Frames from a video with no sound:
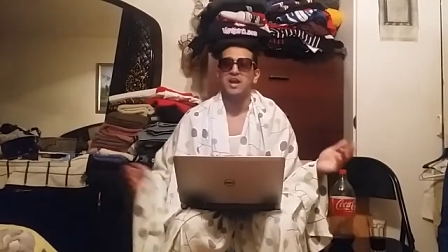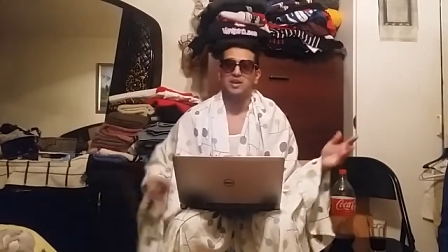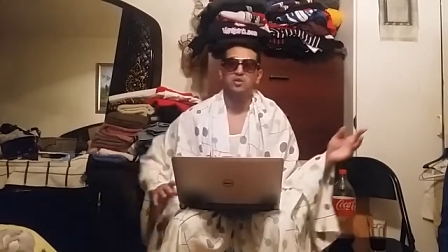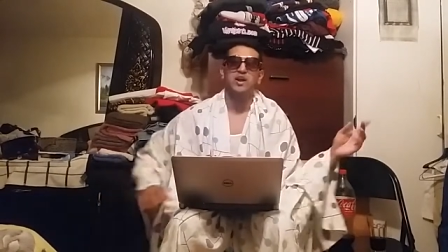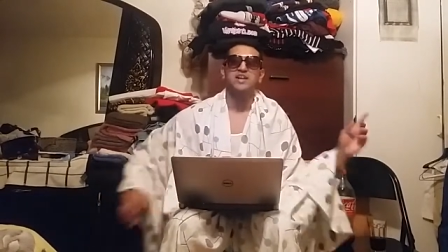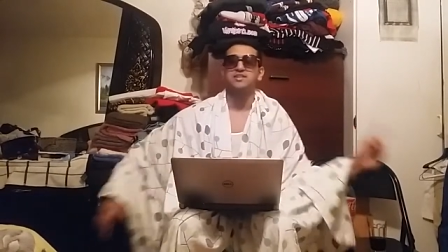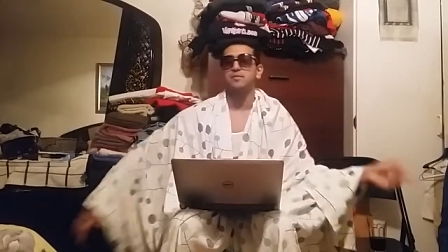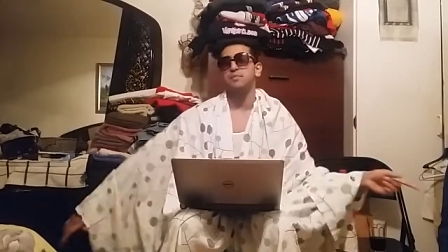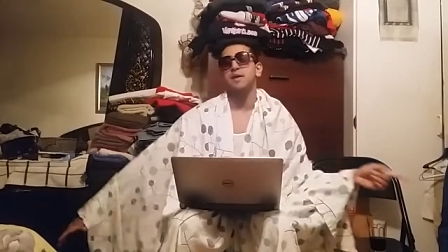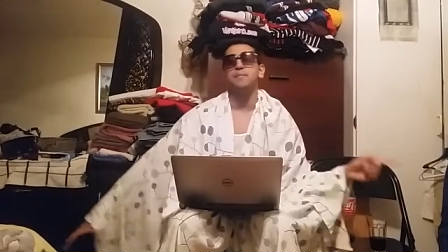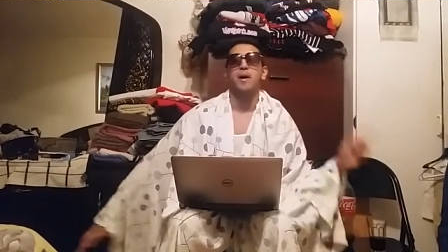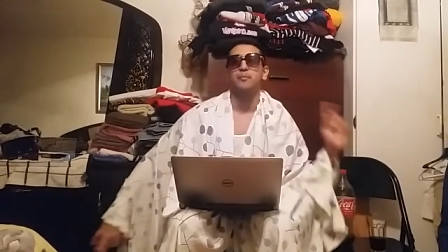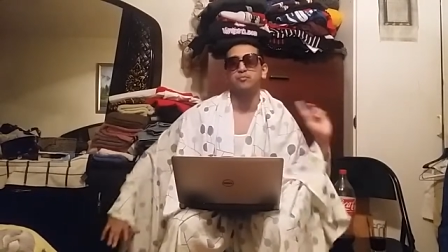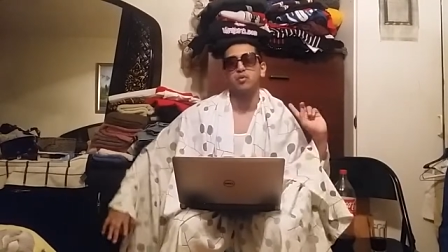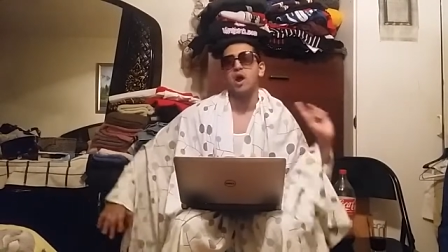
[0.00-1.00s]
And you guys complain
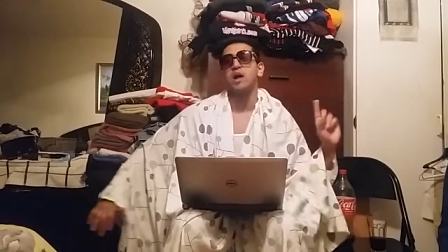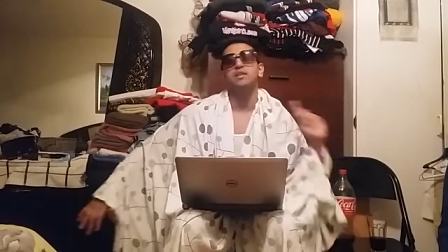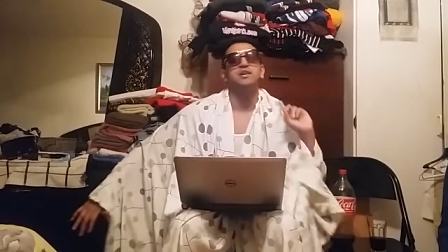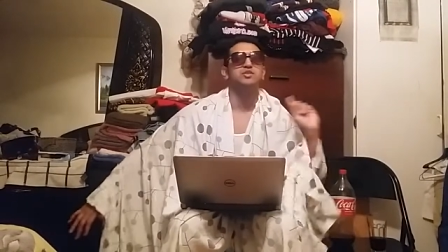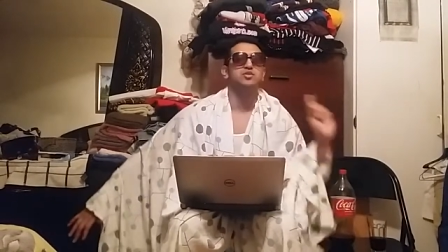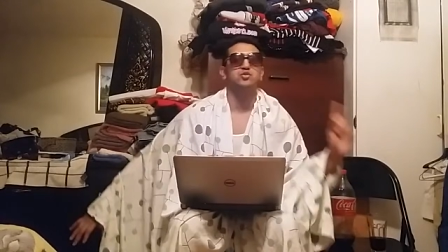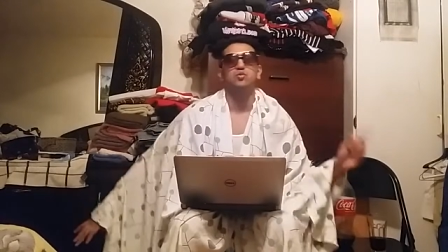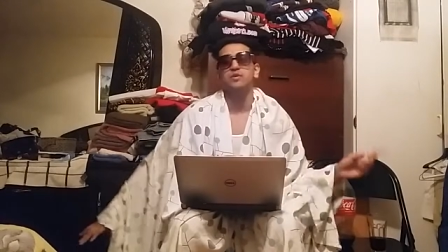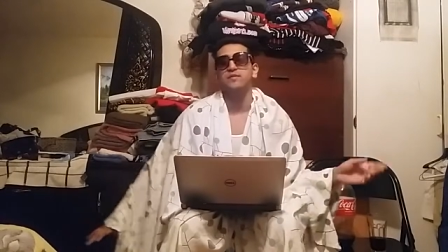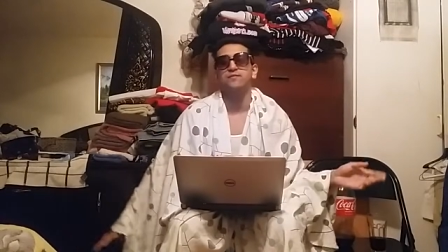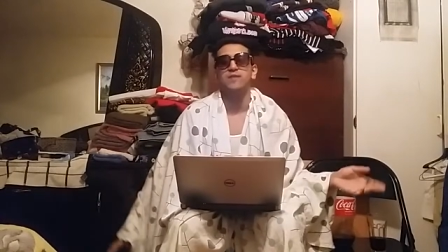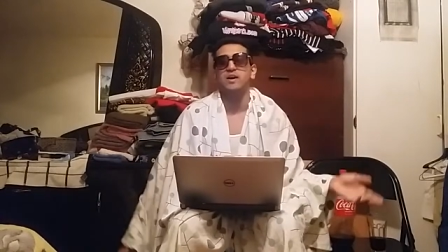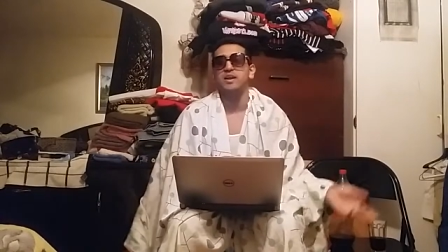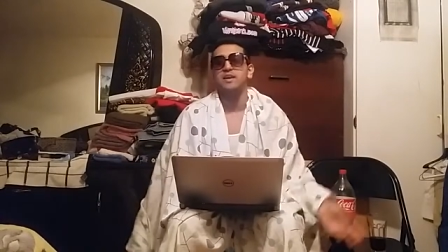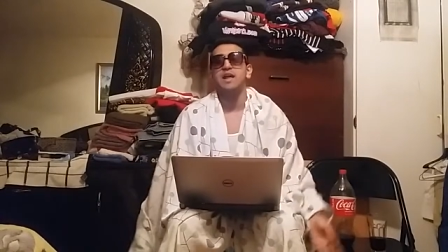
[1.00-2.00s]
about Brock Lesnar doing
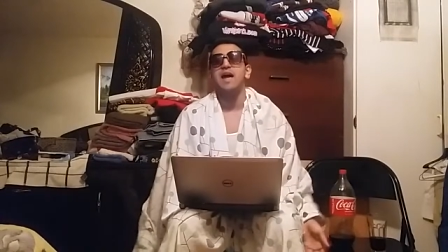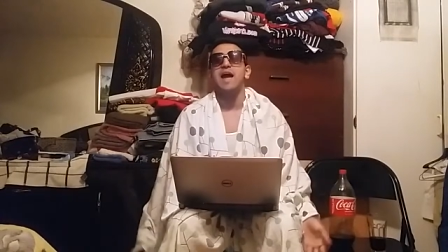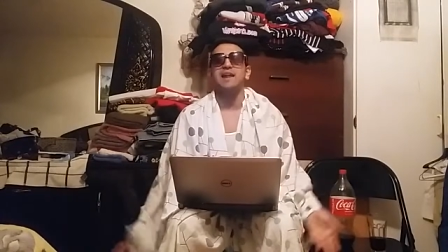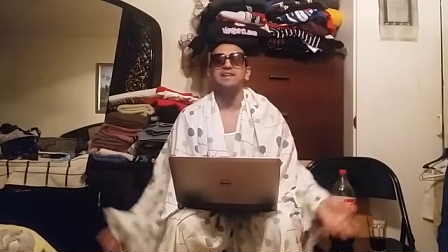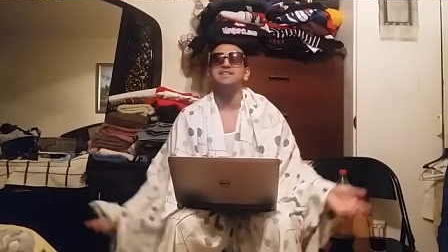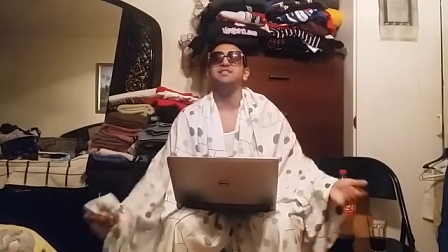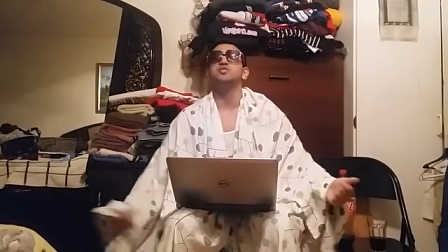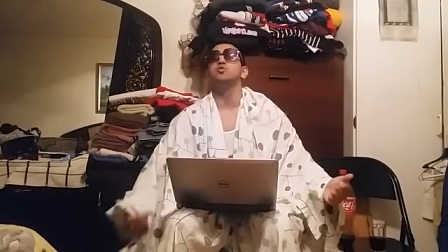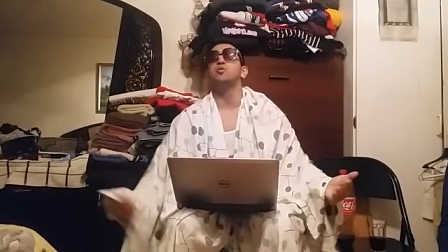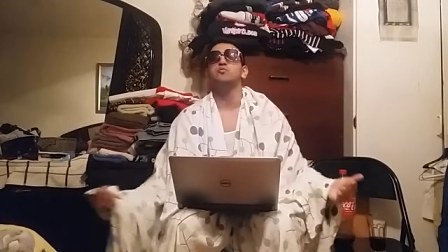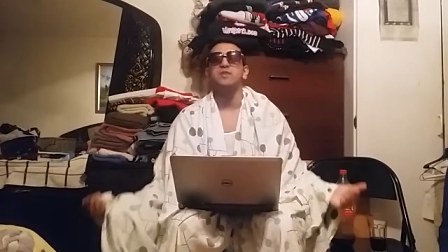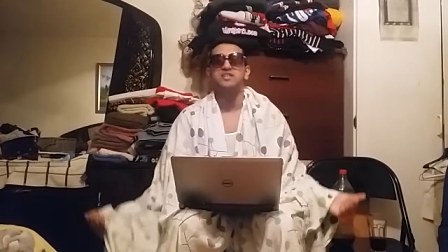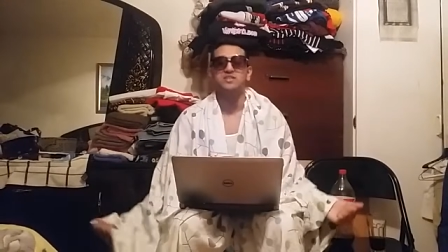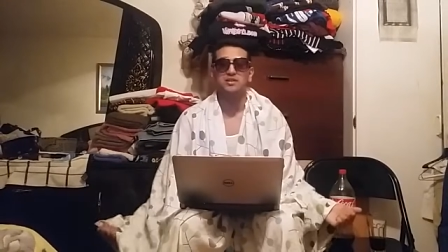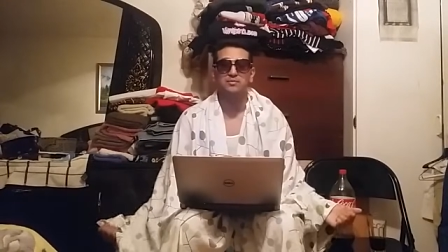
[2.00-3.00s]
fucking, at least he's doing
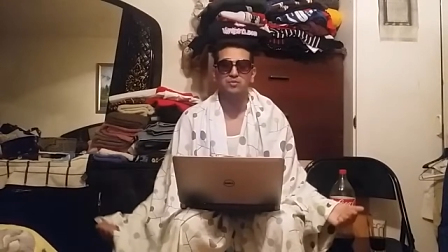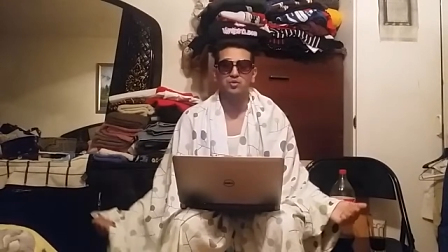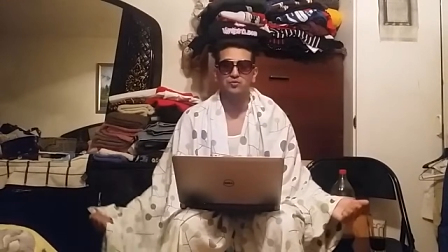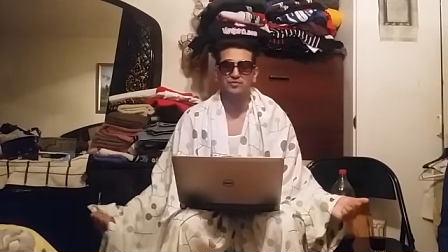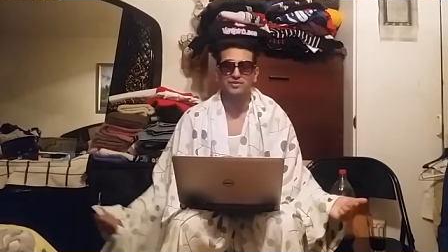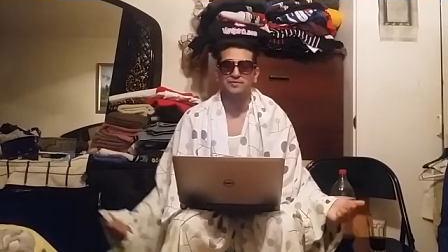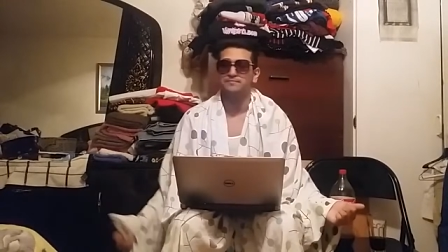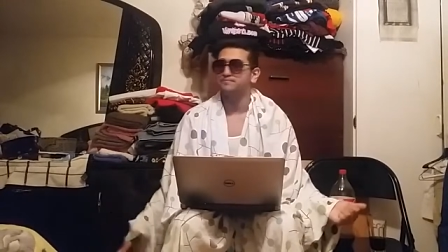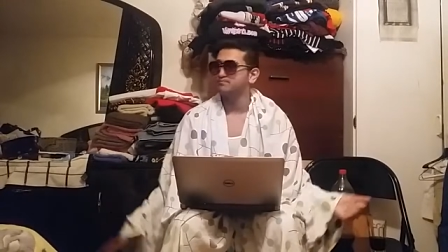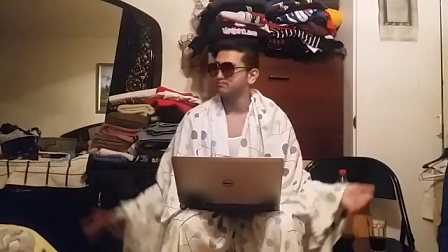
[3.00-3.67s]
wrestling moves.